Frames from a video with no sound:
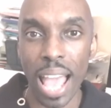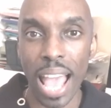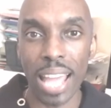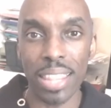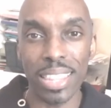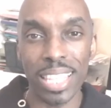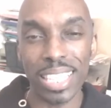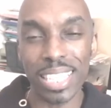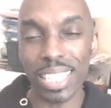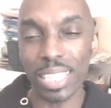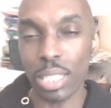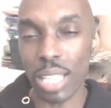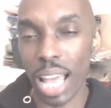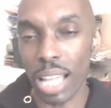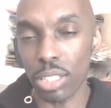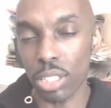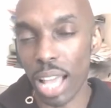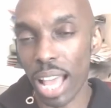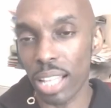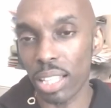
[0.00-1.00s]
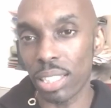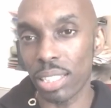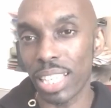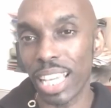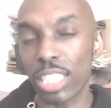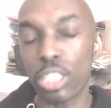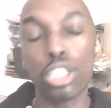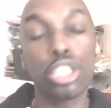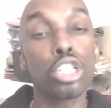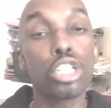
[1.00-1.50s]
and this is and
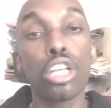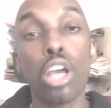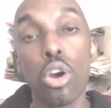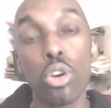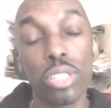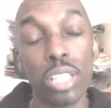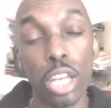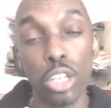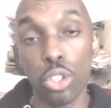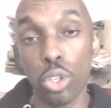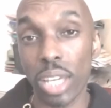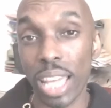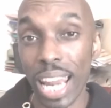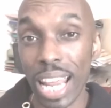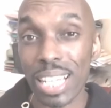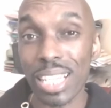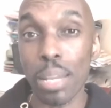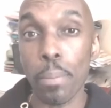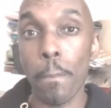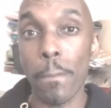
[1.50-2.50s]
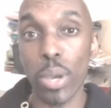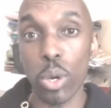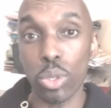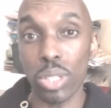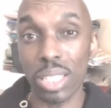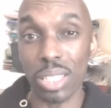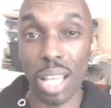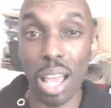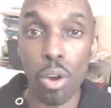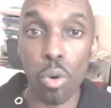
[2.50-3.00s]
it just shows that you can actually
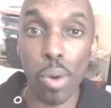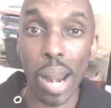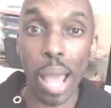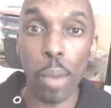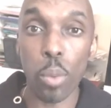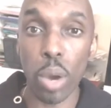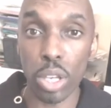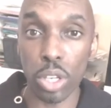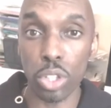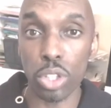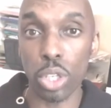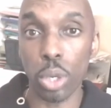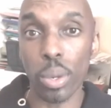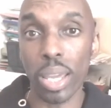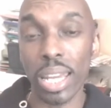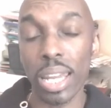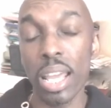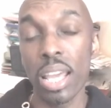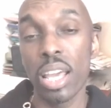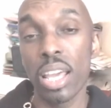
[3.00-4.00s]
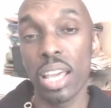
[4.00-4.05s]
build this around what you're doing.